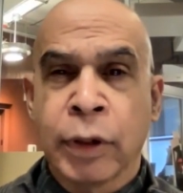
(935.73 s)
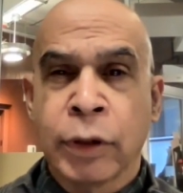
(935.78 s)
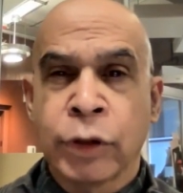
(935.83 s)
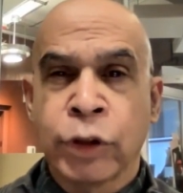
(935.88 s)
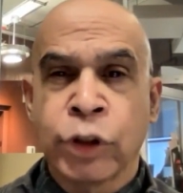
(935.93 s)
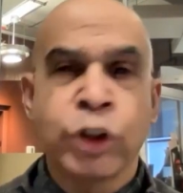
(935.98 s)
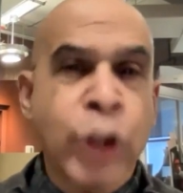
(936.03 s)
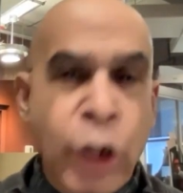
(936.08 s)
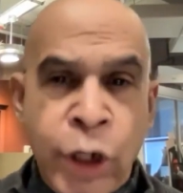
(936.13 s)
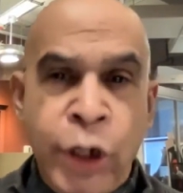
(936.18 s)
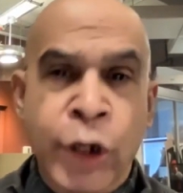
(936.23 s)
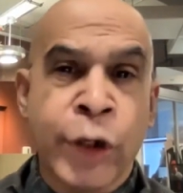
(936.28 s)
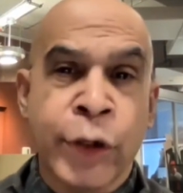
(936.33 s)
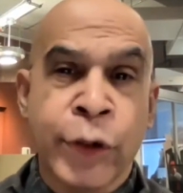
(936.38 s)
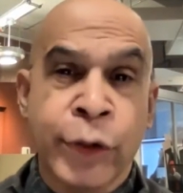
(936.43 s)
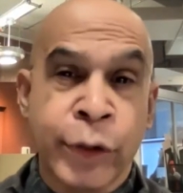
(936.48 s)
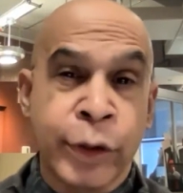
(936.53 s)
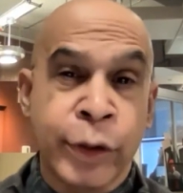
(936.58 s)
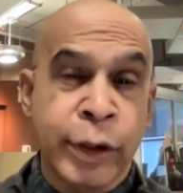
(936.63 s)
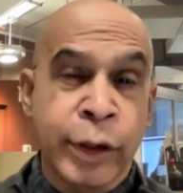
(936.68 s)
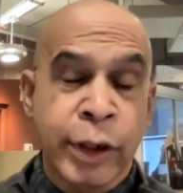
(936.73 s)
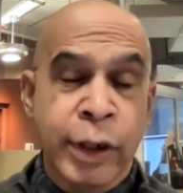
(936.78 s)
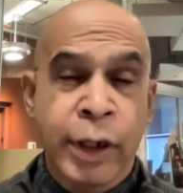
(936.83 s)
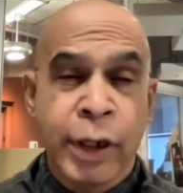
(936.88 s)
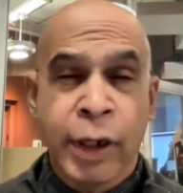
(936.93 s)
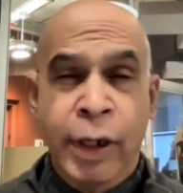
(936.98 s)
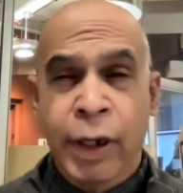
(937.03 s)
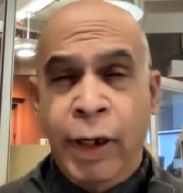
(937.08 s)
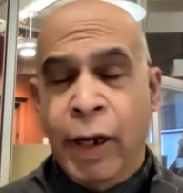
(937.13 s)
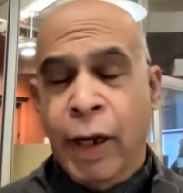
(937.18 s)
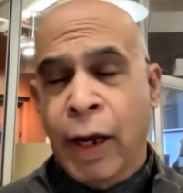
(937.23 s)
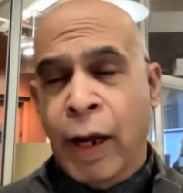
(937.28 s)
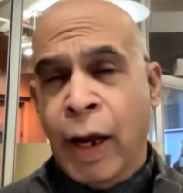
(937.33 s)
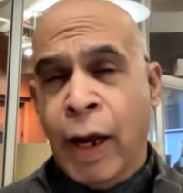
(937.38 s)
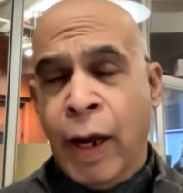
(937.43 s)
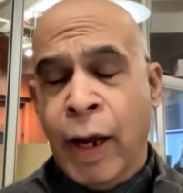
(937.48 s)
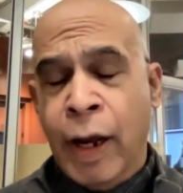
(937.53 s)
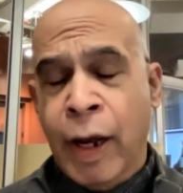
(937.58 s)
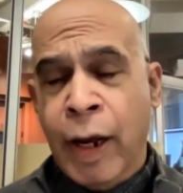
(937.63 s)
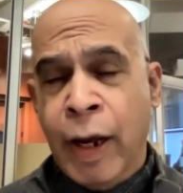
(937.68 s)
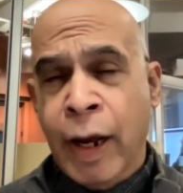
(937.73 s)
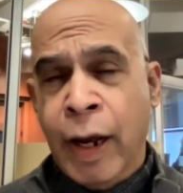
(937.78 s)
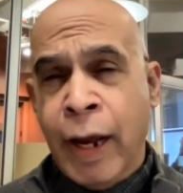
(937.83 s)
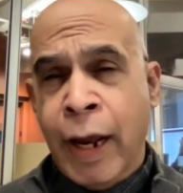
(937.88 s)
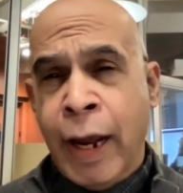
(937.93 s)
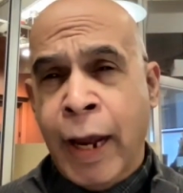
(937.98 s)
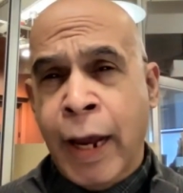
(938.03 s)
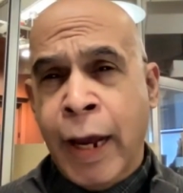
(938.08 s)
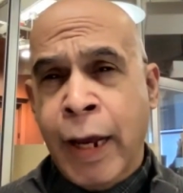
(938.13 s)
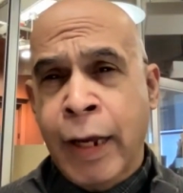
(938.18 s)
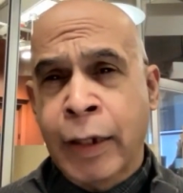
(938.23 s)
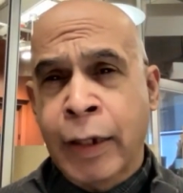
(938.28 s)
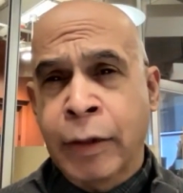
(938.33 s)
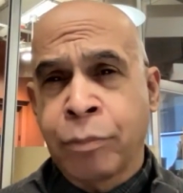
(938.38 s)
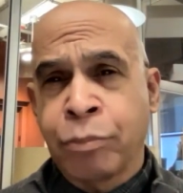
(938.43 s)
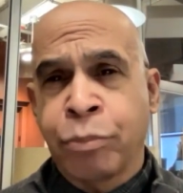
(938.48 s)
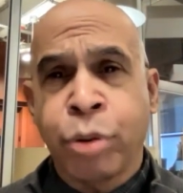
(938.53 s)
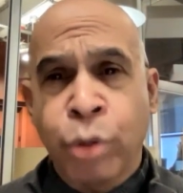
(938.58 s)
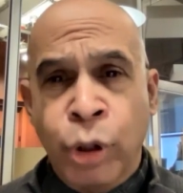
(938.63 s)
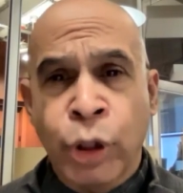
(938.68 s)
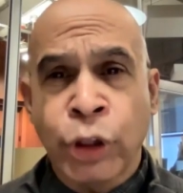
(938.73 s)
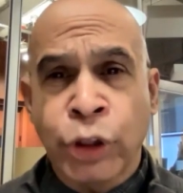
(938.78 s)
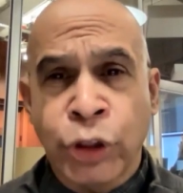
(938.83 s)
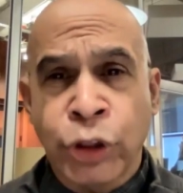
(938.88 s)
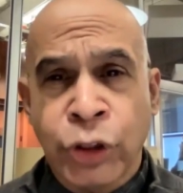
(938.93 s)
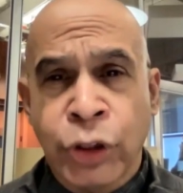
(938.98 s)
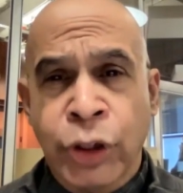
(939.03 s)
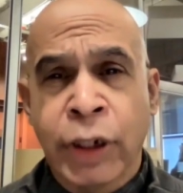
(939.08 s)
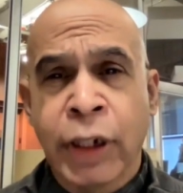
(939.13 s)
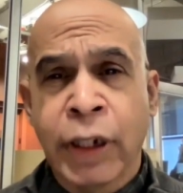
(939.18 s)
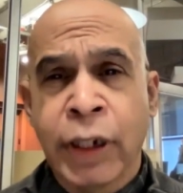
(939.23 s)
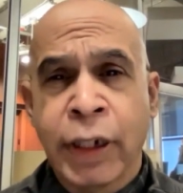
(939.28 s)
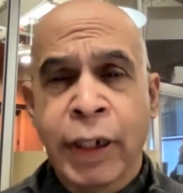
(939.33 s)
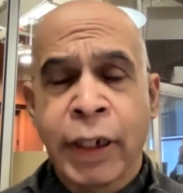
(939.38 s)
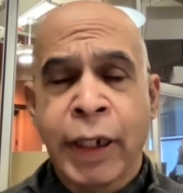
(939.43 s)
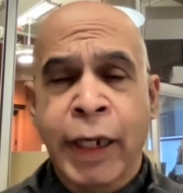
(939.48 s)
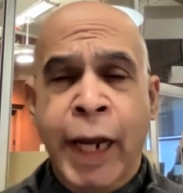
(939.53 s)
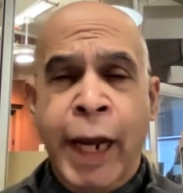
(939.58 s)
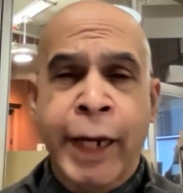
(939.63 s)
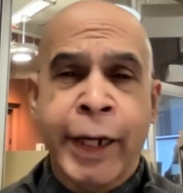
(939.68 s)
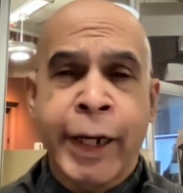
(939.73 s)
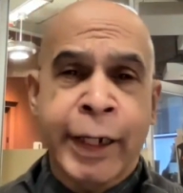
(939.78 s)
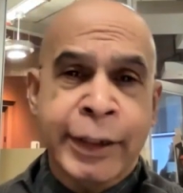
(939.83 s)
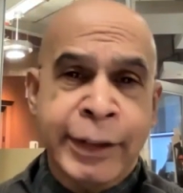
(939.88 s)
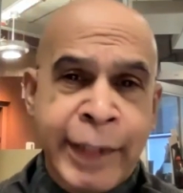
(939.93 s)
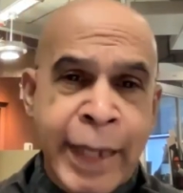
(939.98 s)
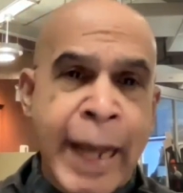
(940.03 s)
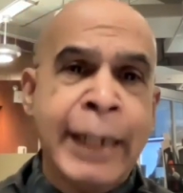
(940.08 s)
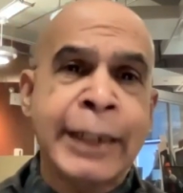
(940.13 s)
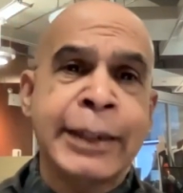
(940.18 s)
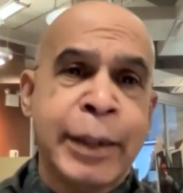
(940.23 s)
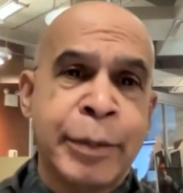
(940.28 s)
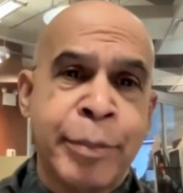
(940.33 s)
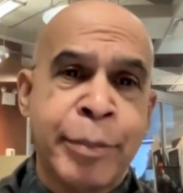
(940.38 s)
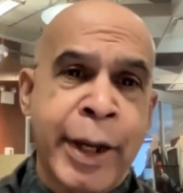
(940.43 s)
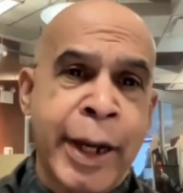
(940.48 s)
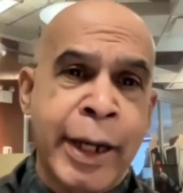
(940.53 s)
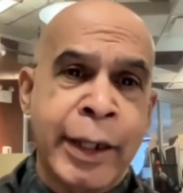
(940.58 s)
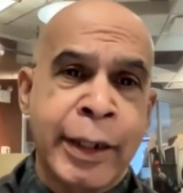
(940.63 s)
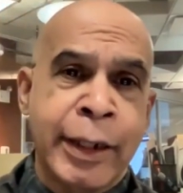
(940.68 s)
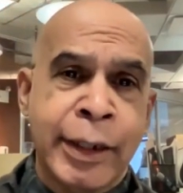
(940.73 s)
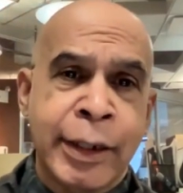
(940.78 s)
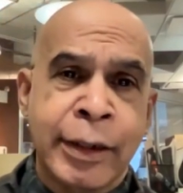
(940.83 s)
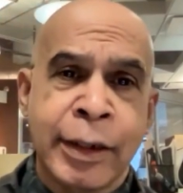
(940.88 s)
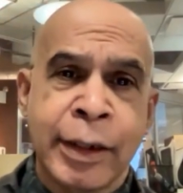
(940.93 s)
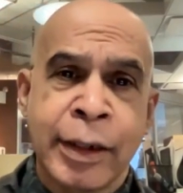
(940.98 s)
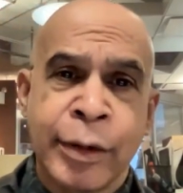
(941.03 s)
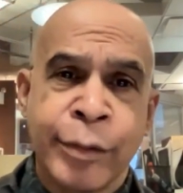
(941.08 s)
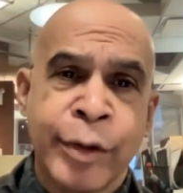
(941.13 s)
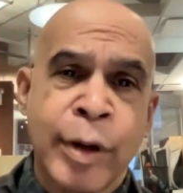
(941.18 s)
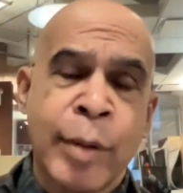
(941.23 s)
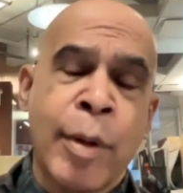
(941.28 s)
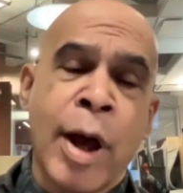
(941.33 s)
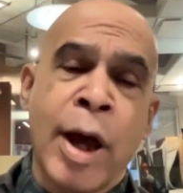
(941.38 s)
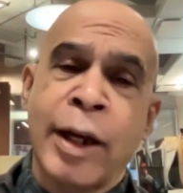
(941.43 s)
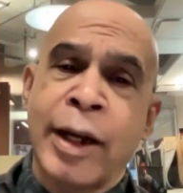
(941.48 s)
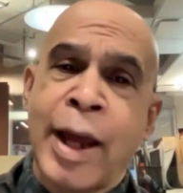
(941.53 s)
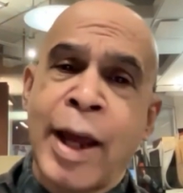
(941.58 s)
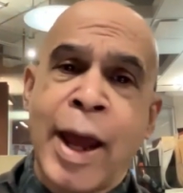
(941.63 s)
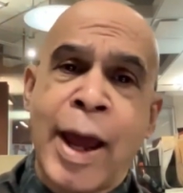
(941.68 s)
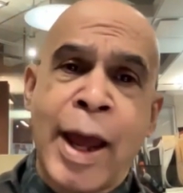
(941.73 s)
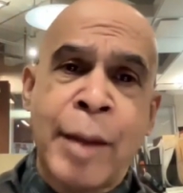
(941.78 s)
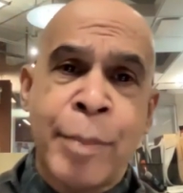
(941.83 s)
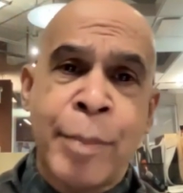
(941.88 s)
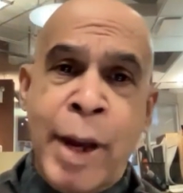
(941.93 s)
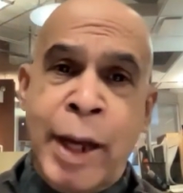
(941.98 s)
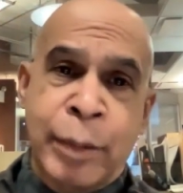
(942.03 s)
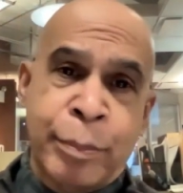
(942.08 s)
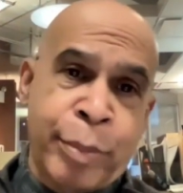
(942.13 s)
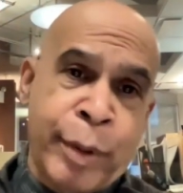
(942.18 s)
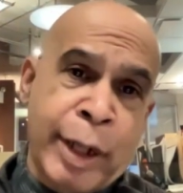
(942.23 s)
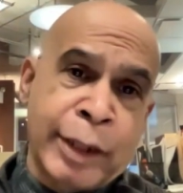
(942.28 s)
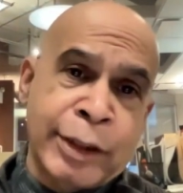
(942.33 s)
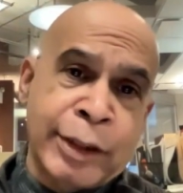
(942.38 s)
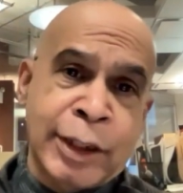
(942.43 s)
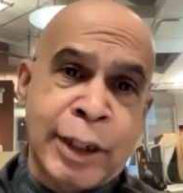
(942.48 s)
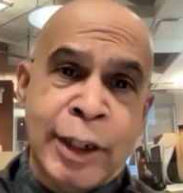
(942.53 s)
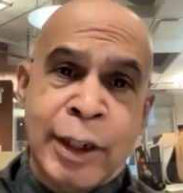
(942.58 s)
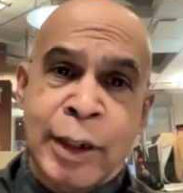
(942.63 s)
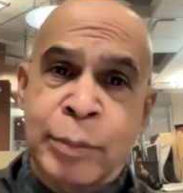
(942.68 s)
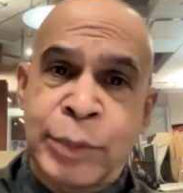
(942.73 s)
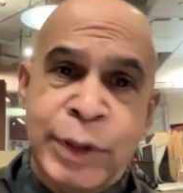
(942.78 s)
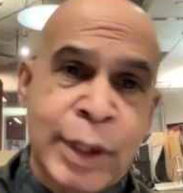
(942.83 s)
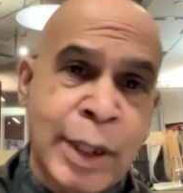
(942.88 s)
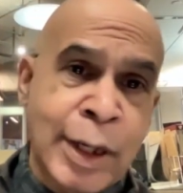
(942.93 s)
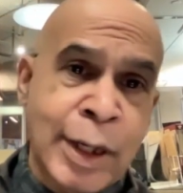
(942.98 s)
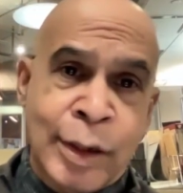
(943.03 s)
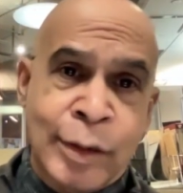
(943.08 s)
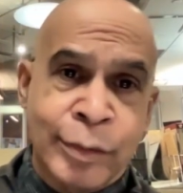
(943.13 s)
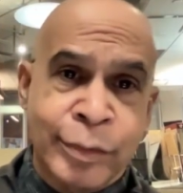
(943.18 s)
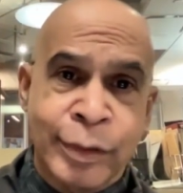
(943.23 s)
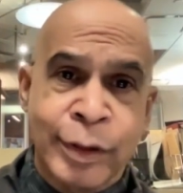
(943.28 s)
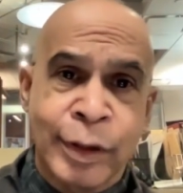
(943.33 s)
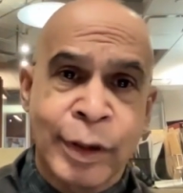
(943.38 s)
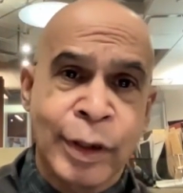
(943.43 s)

stirred and pushed and exacerbated from on high by the president himself,